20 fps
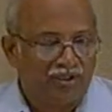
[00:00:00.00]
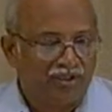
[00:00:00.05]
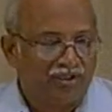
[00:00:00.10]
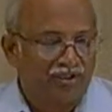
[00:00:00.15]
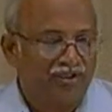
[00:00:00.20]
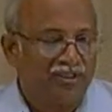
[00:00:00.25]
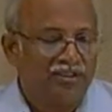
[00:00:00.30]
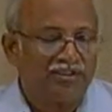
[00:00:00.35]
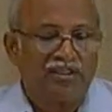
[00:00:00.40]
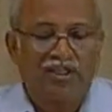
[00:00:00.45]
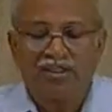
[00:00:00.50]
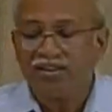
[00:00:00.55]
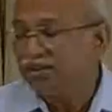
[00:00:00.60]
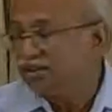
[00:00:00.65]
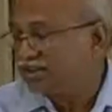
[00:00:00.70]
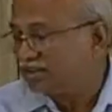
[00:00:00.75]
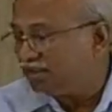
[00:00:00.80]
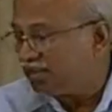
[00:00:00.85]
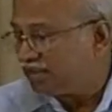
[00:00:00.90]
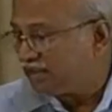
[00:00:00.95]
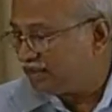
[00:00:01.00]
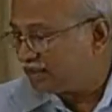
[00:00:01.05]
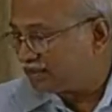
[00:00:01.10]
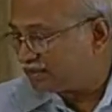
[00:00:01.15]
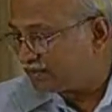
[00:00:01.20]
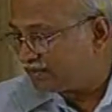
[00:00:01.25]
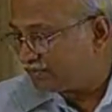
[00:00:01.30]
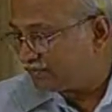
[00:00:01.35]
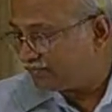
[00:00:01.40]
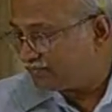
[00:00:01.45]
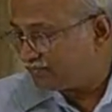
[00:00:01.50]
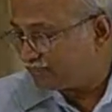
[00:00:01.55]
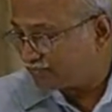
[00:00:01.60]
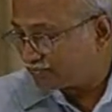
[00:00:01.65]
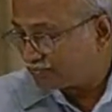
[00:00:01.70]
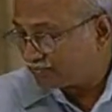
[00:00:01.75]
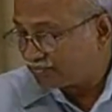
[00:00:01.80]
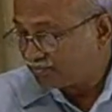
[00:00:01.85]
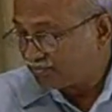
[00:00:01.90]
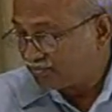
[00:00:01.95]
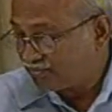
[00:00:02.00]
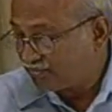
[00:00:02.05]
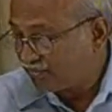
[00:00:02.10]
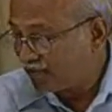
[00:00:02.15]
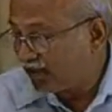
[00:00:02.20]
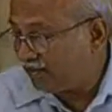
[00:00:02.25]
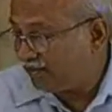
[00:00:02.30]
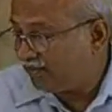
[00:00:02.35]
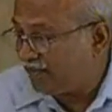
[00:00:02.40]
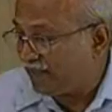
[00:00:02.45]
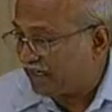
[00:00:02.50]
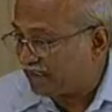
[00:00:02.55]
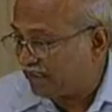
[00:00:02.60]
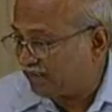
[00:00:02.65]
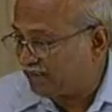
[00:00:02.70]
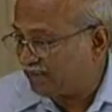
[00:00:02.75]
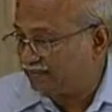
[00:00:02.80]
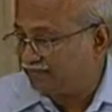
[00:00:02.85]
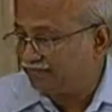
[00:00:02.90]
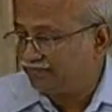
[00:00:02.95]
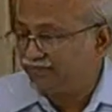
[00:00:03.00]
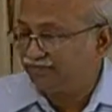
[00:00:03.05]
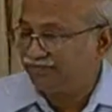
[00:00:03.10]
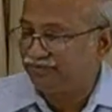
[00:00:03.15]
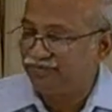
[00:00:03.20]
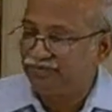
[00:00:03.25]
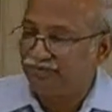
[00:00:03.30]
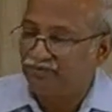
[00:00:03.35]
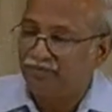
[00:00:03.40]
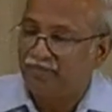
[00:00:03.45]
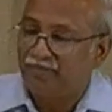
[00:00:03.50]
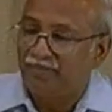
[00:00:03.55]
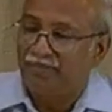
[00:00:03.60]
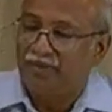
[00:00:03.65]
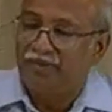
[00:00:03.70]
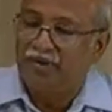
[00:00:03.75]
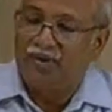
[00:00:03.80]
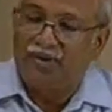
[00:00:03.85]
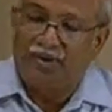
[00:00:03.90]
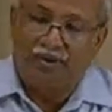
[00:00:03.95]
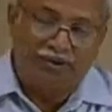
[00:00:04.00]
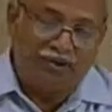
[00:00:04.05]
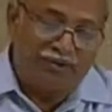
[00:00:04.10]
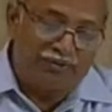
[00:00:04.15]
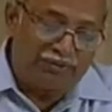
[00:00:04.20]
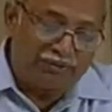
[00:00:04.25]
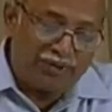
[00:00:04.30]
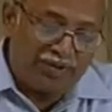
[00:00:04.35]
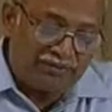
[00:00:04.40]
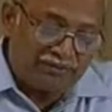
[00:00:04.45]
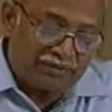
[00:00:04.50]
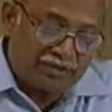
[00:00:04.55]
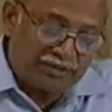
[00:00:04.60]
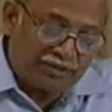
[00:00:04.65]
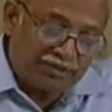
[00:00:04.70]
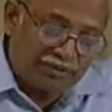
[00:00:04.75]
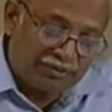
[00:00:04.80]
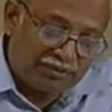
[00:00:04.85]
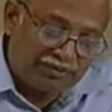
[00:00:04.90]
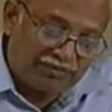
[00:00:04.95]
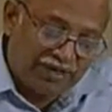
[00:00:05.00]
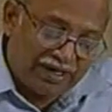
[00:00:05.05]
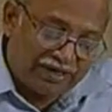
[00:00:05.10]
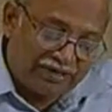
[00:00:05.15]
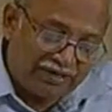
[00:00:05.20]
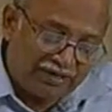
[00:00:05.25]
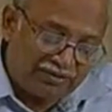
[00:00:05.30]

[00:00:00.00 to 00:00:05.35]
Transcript: Then the other thing is fatigue. All of you have talked about fatigue,